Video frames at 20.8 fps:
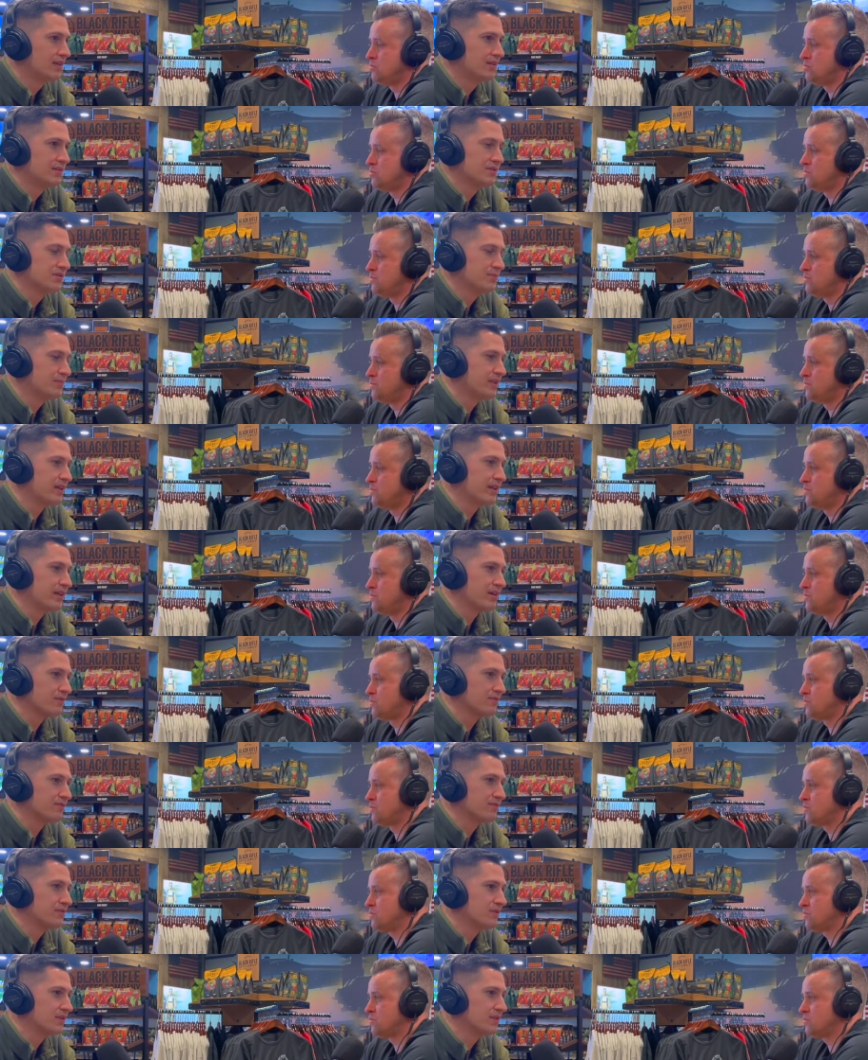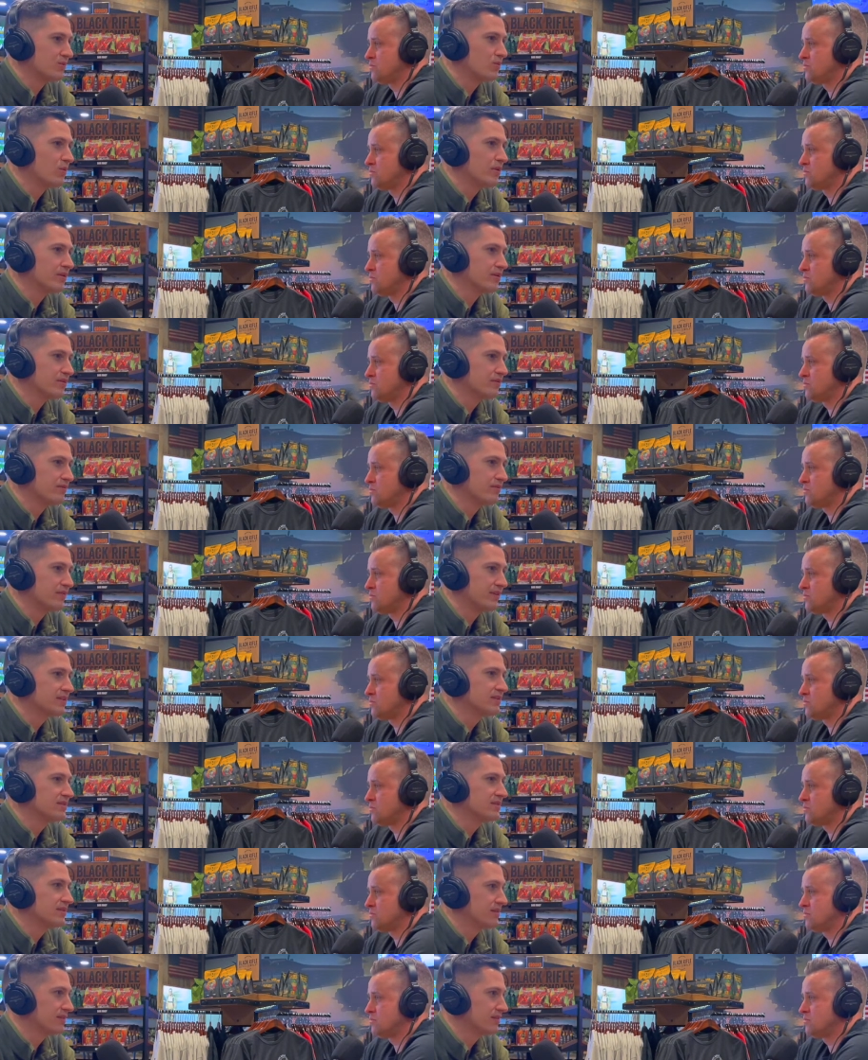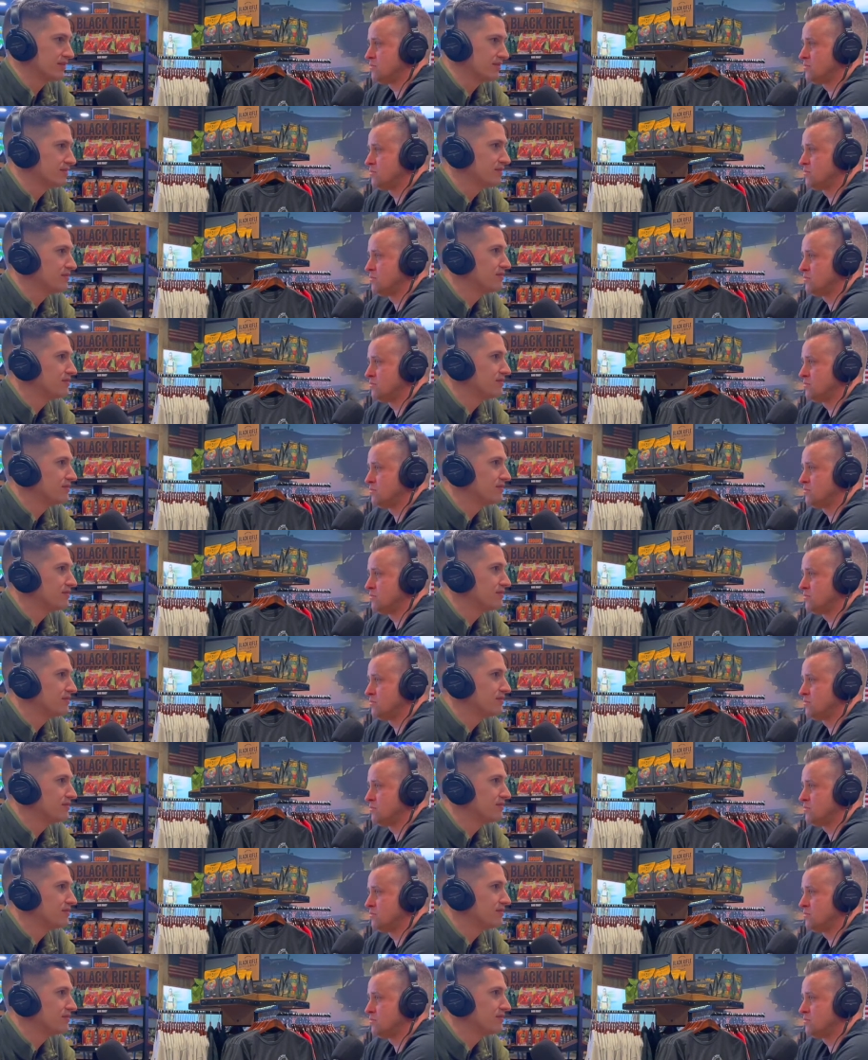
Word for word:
Speaker 1: just be careful on what you're investing.